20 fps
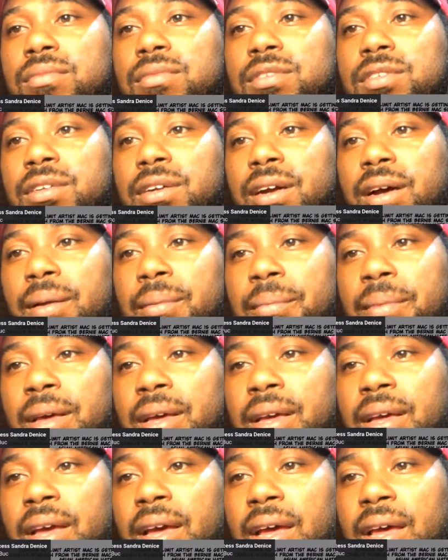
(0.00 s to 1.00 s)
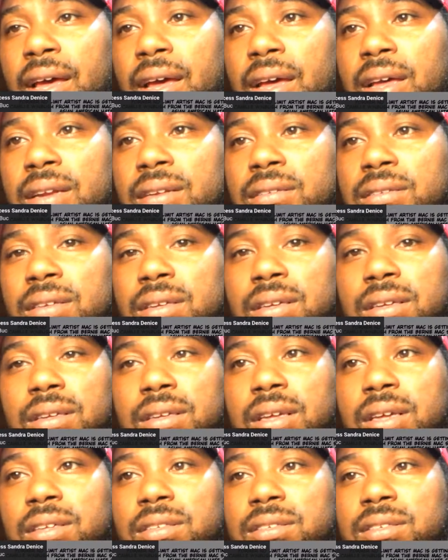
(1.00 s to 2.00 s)
You know what I mean? And
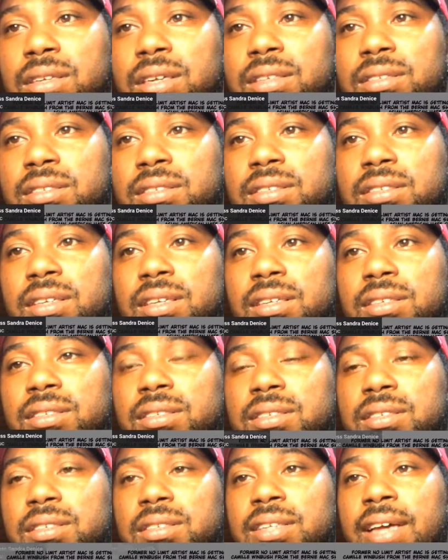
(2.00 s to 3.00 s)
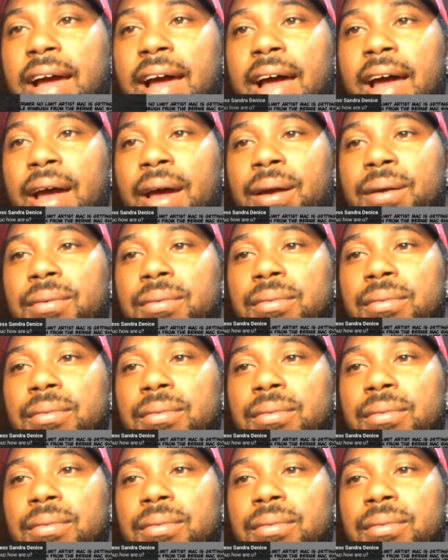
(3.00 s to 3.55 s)
is sad